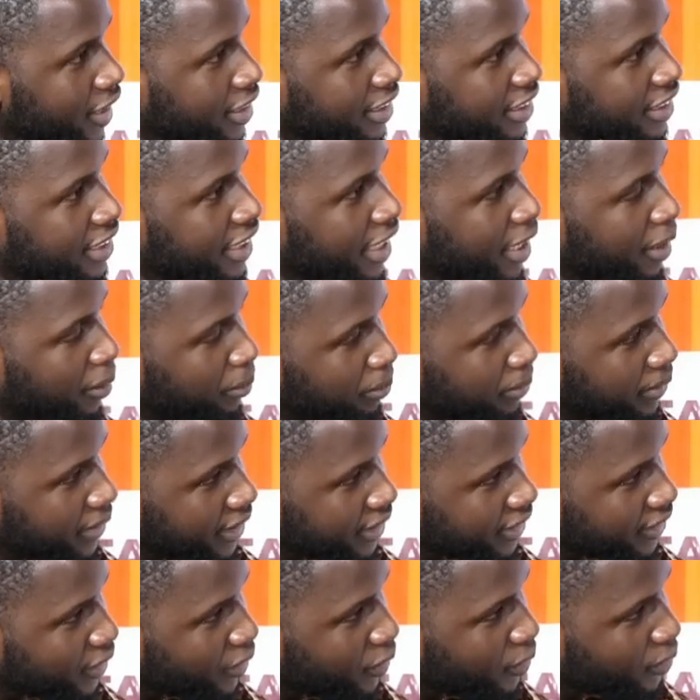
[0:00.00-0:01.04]
that the
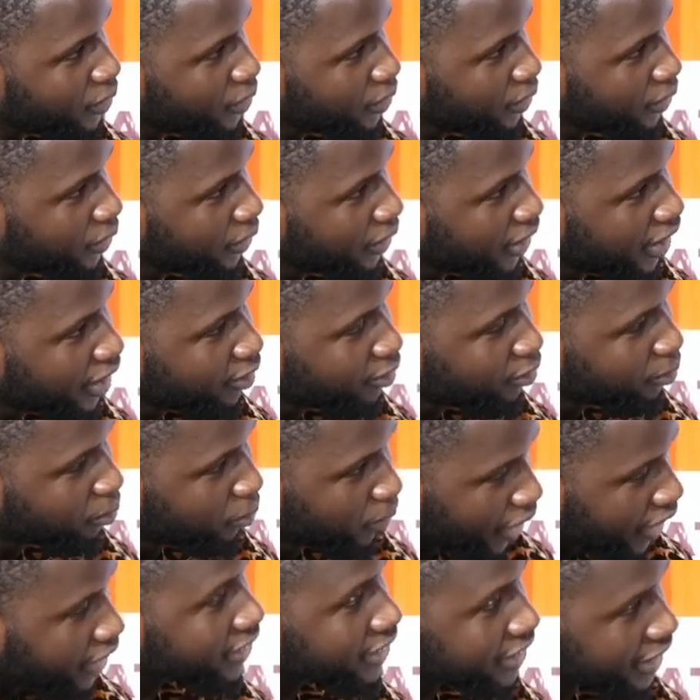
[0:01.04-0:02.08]
MPs who
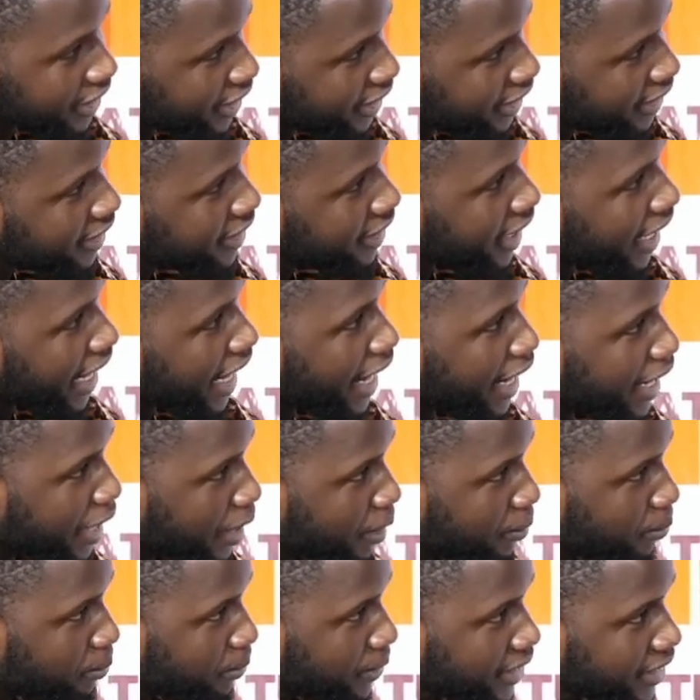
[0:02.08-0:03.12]
blocked it are
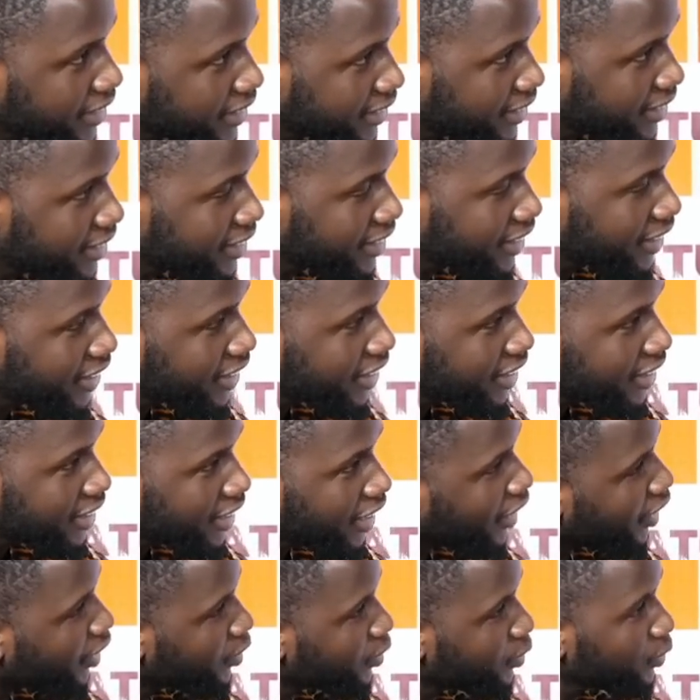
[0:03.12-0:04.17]
MPs
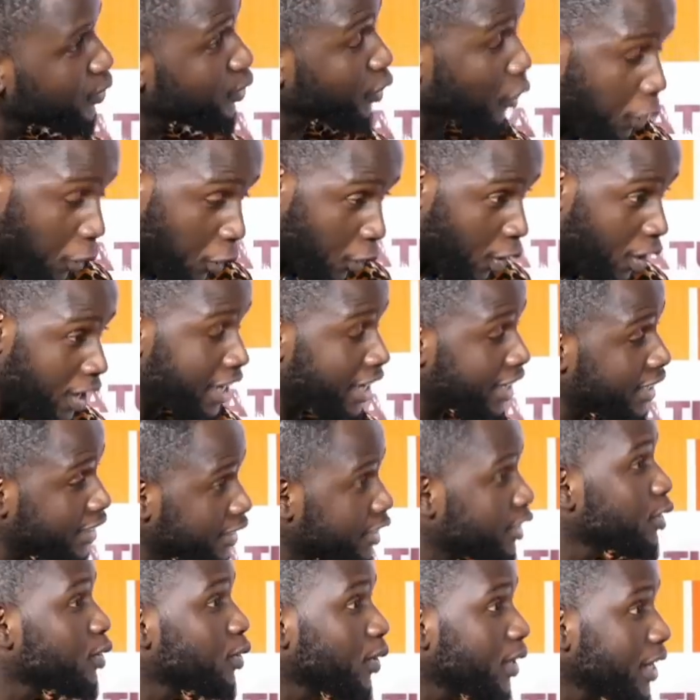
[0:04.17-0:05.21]
whose
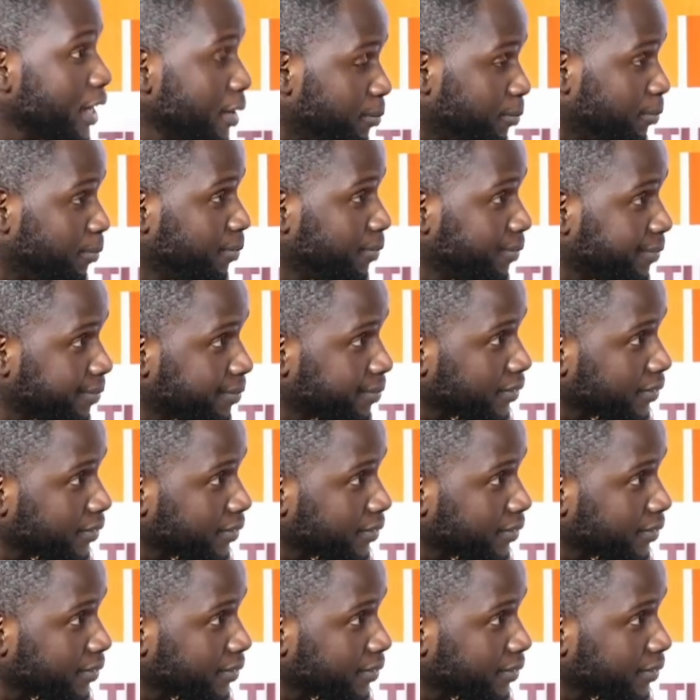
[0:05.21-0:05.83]
loyalty to him